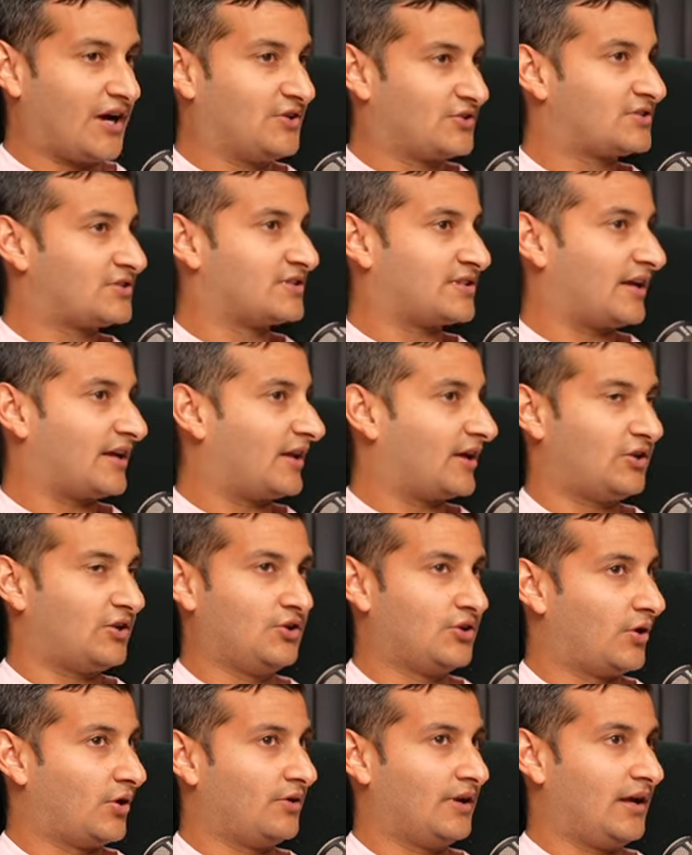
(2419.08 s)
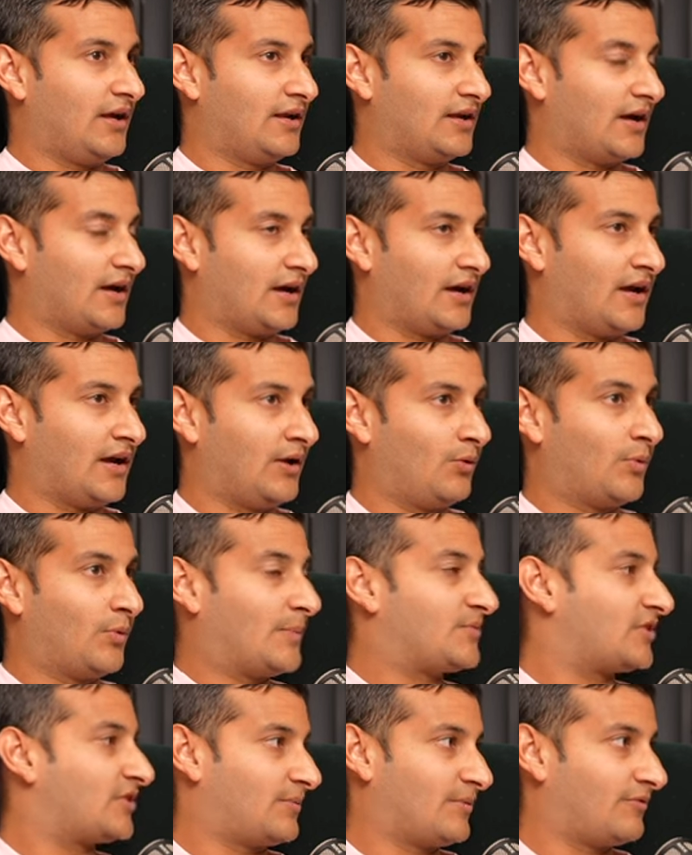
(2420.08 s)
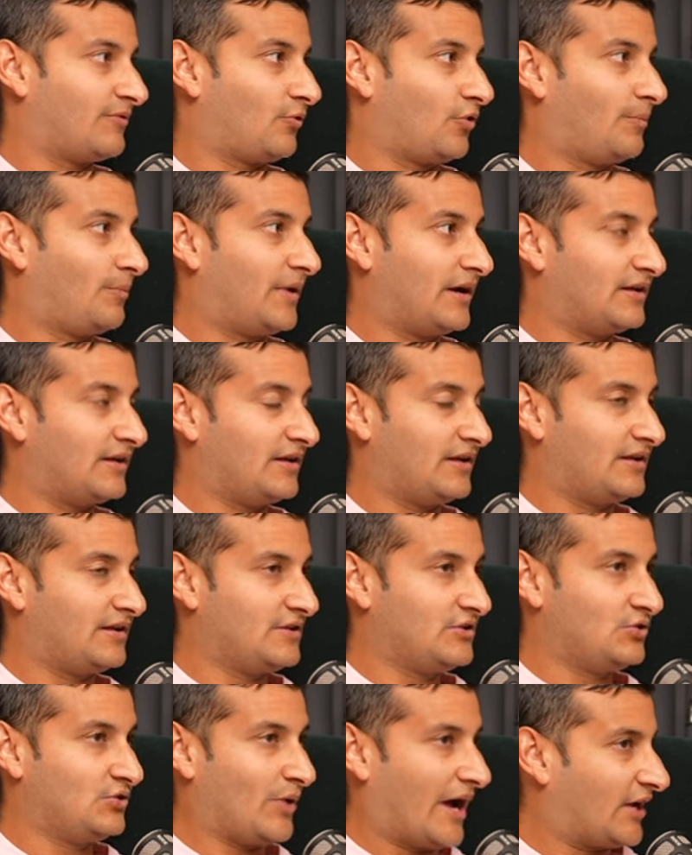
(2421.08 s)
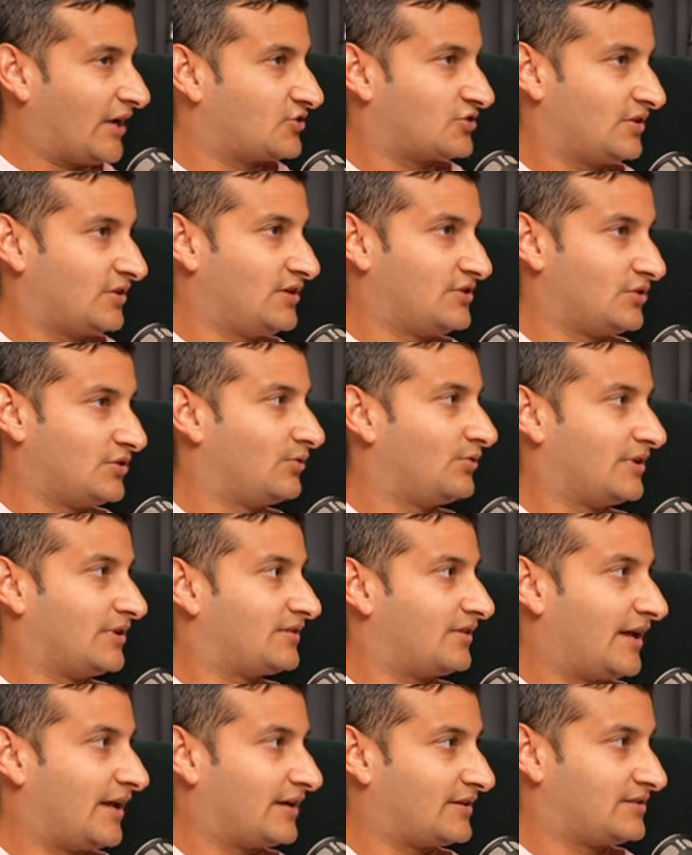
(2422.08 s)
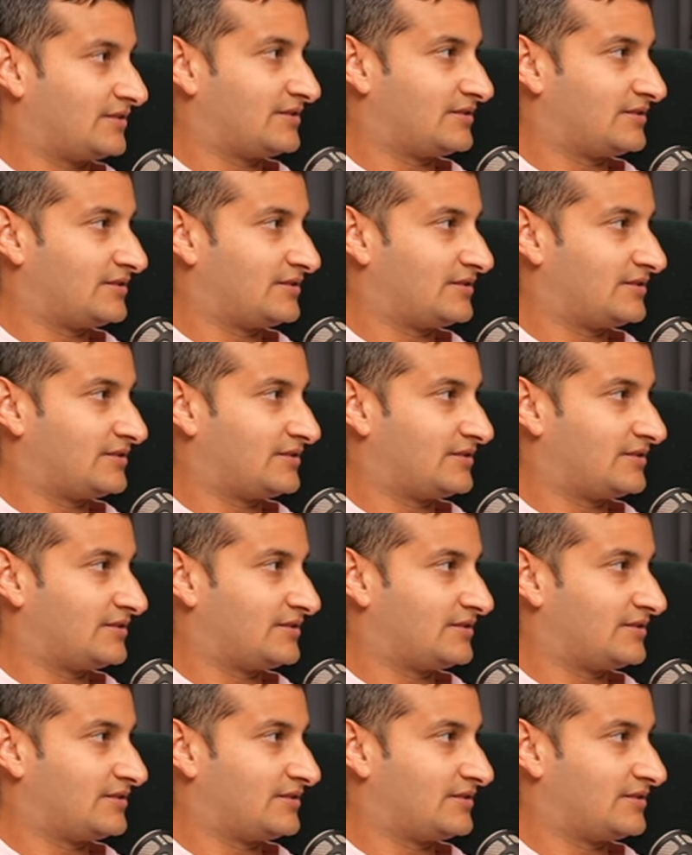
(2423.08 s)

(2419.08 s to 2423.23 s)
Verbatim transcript: I used to say like you don't need a website before, but you actually do it like